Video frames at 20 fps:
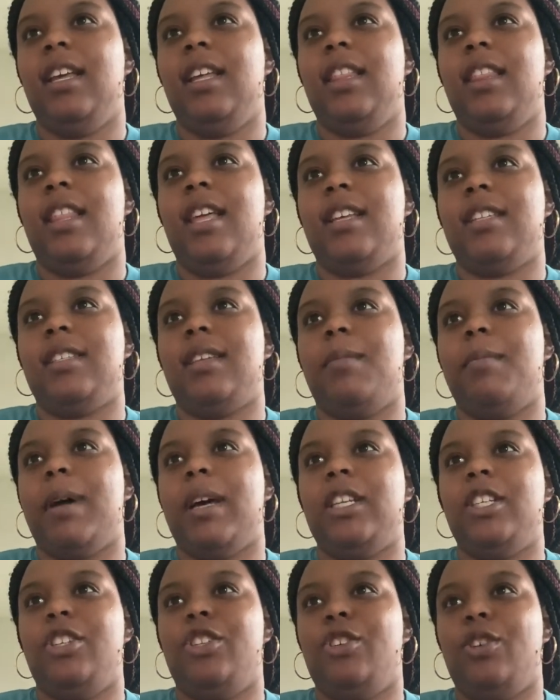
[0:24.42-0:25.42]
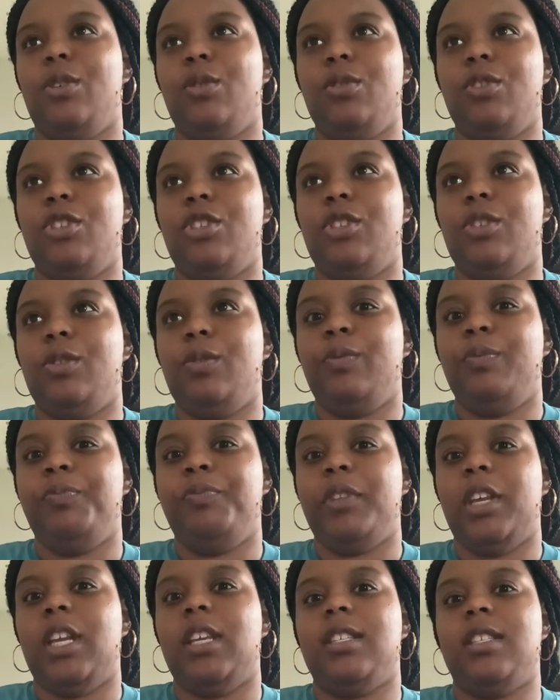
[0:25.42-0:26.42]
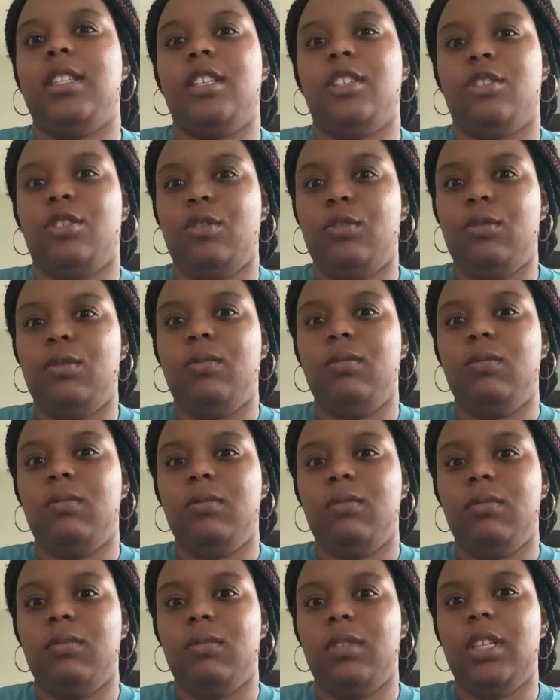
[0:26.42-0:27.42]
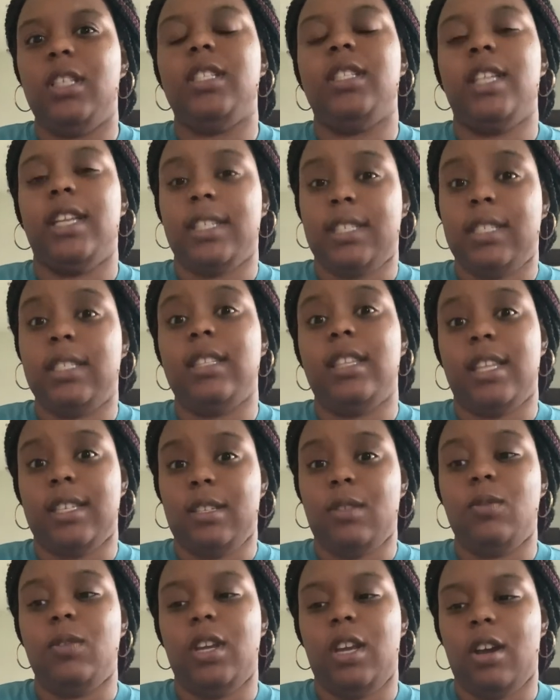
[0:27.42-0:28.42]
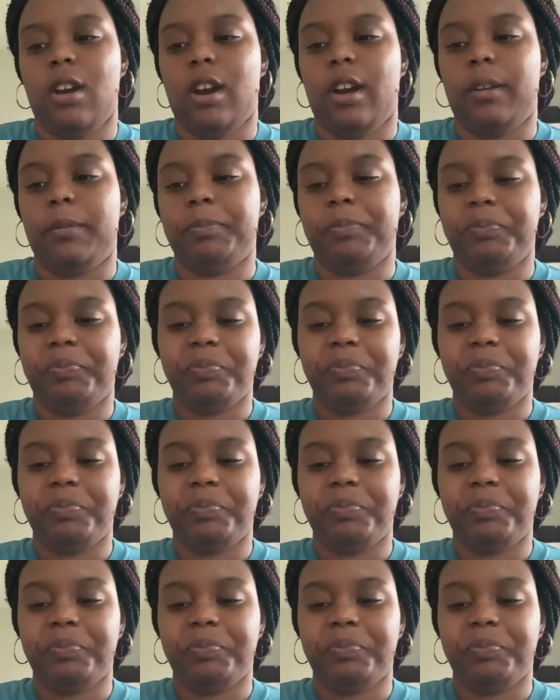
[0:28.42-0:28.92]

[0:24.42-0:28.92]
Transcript: that somebody shows you is their true, that's who they are.